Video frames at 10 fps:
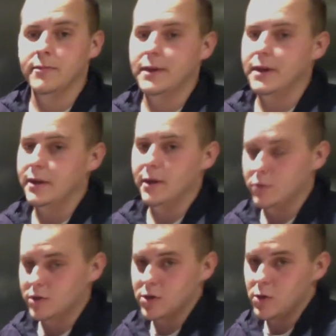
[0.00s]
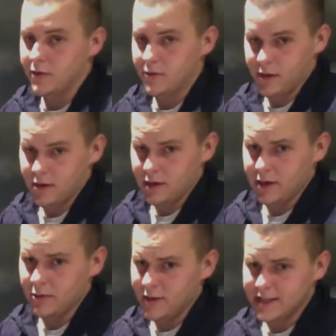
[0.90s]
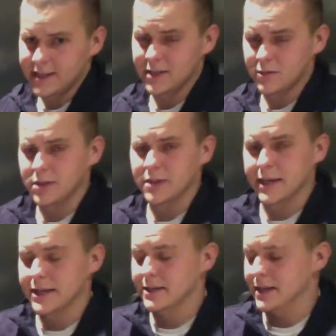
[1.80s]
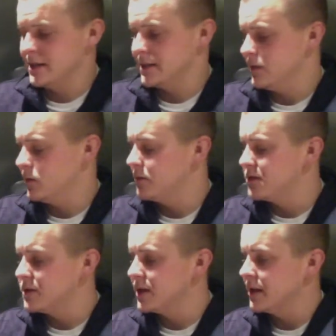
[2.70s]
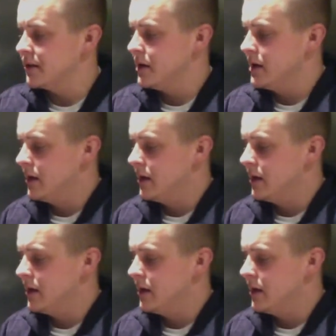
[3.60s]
And we'll just go on from there. It'll make sense once you guys kind of see what I'm doing here.